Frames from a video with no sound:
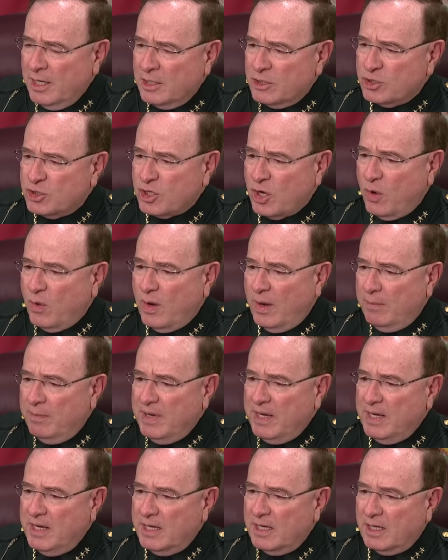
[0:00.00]
So
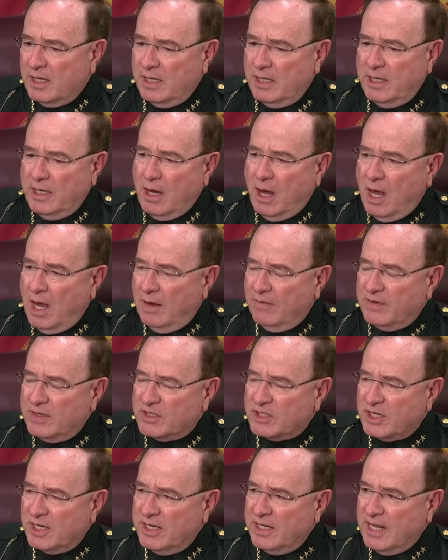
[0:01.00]
immediately,
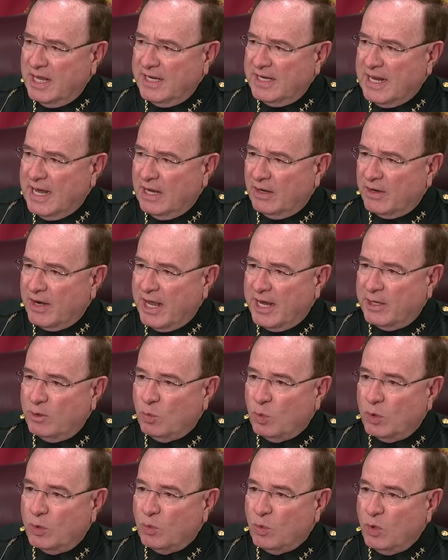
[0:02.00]
obviously, they dialed
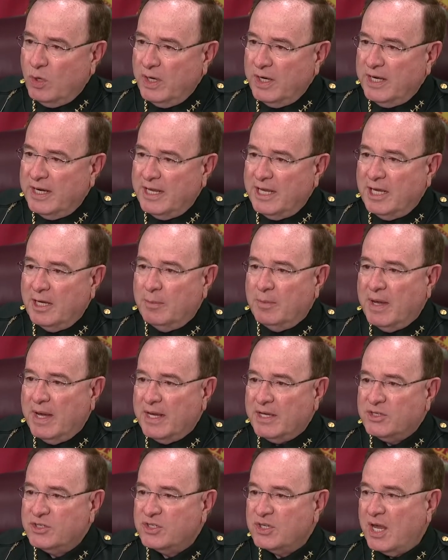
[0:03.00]
911 and
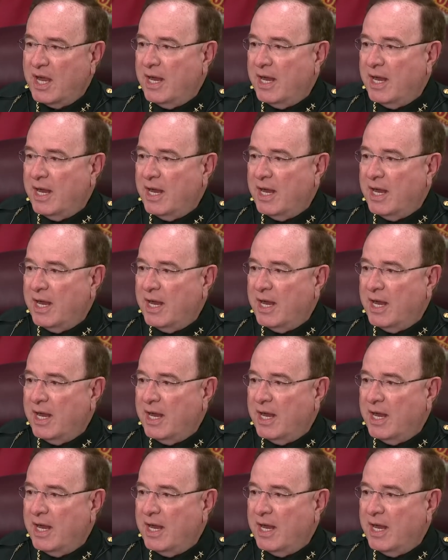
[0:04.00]
EMS,